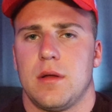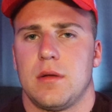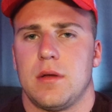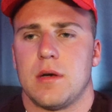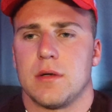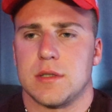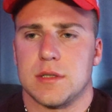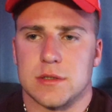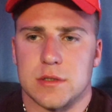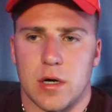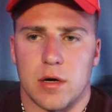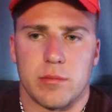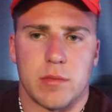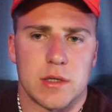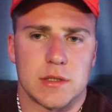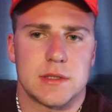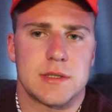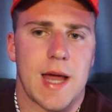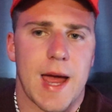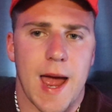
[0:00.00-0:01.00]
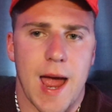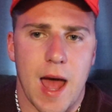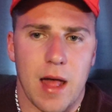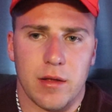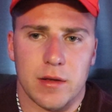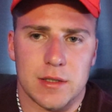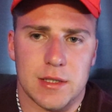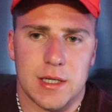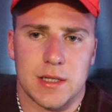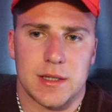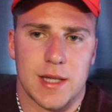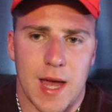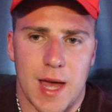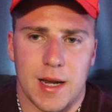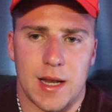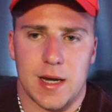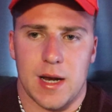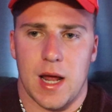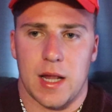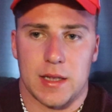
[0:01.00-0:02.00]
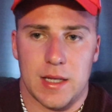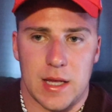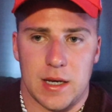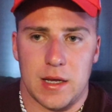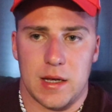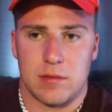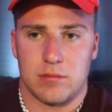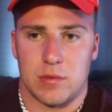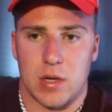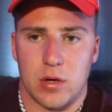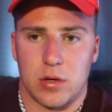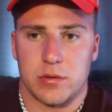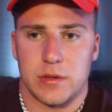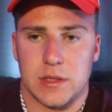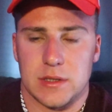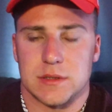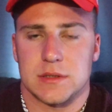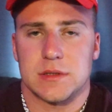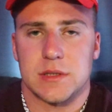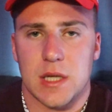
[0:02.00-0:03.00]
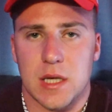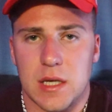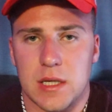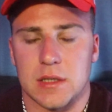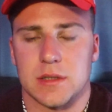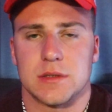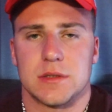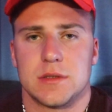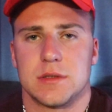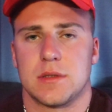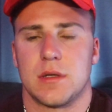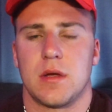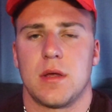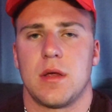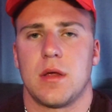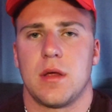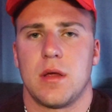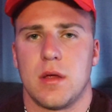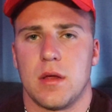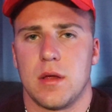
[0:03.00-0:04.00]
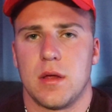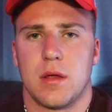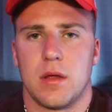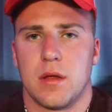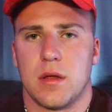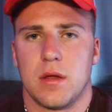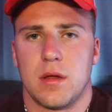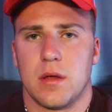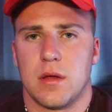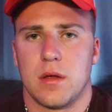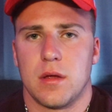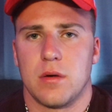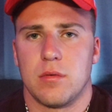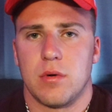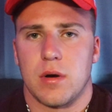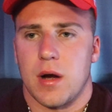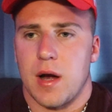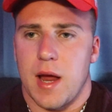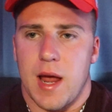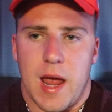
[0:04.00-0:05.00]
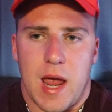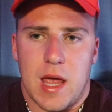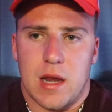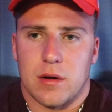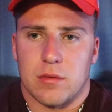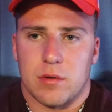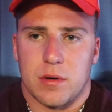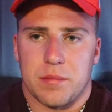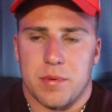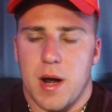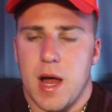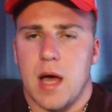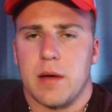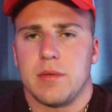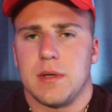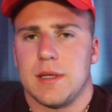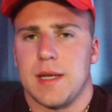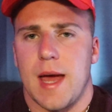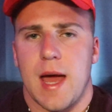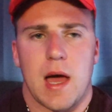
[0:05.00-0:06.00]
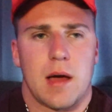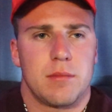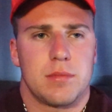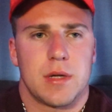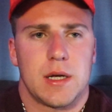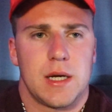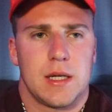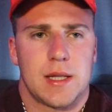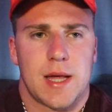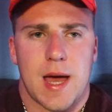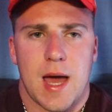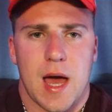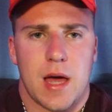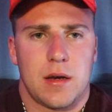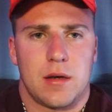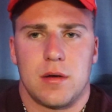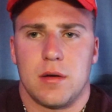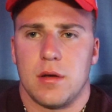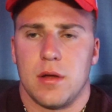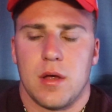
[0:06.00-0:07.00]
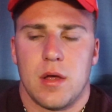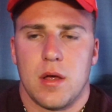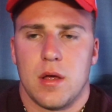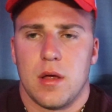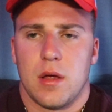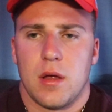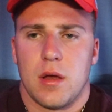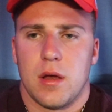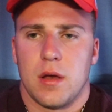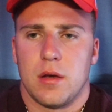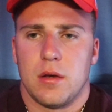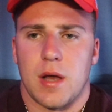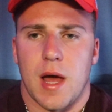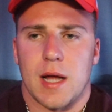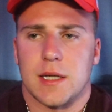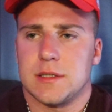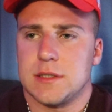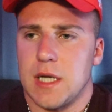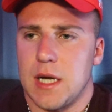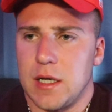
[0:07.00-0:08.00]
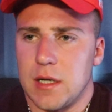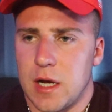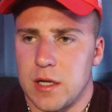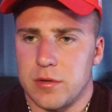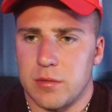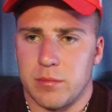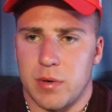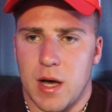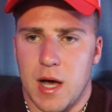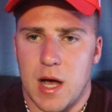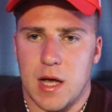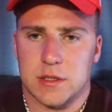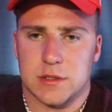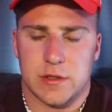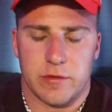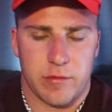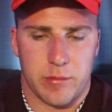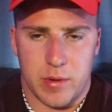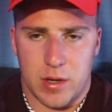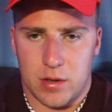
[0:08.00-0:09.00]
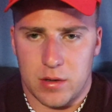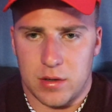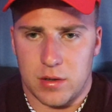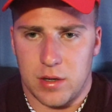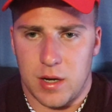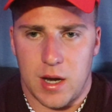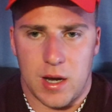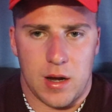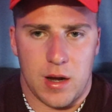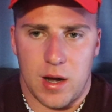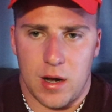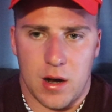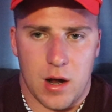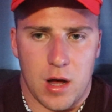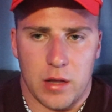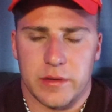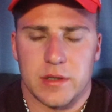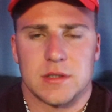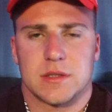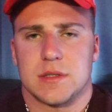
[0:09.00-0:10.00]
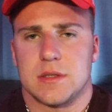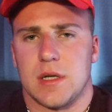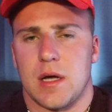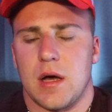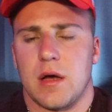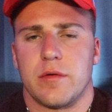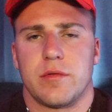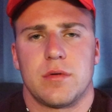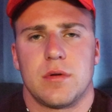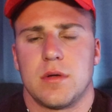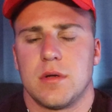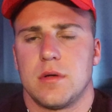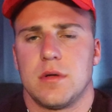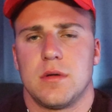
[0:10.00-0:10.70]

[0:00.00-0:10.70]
There's so much talent in that, and I let him know these things. Where a hater would probably downplay that and not say nothing positive about it and all this stuff.